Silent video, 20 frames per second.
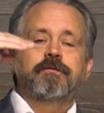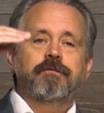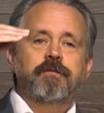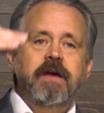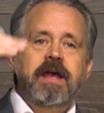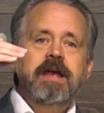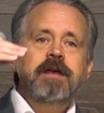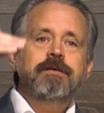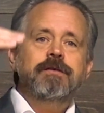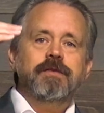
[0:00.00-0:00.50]

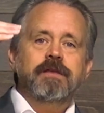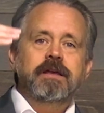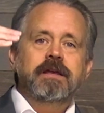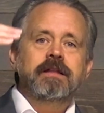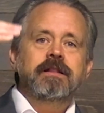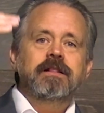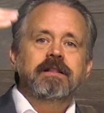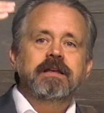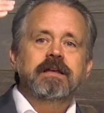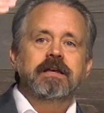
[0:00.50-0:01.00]
faith
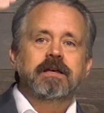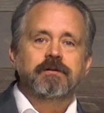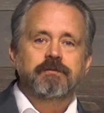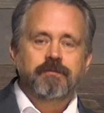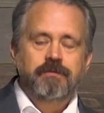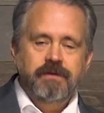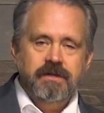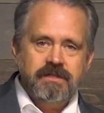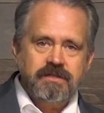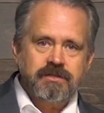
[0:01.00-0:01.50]
in the
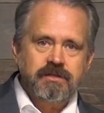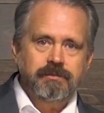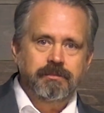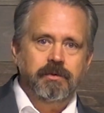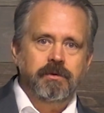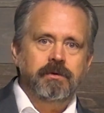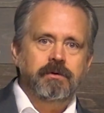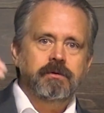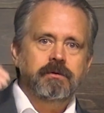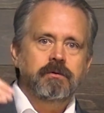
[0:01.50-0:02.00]

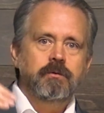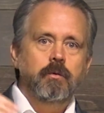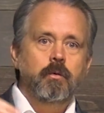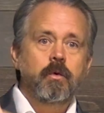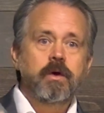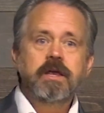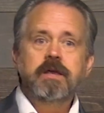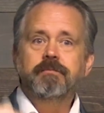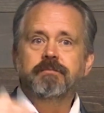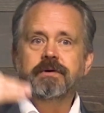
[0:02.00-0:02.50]
invisible,
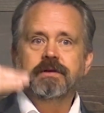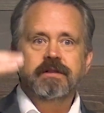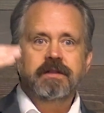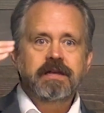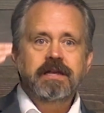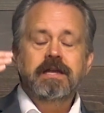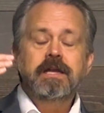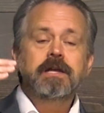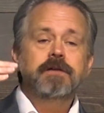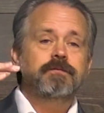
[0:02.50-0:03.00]
we
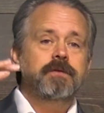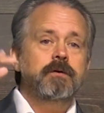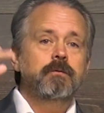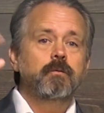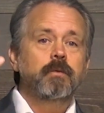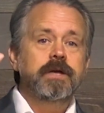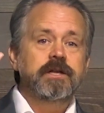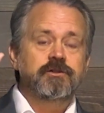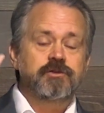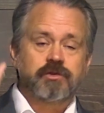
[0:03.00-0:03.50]
believe
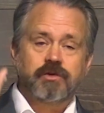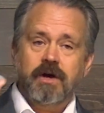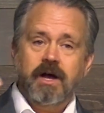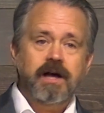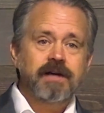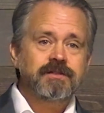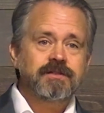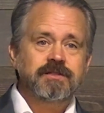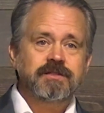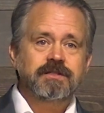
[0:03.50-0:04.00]
and we
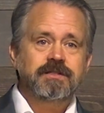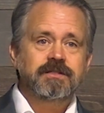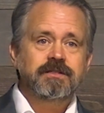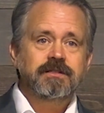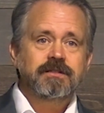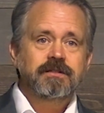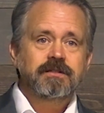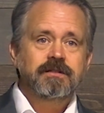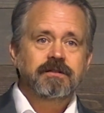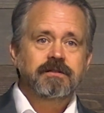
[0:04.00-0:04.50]
trust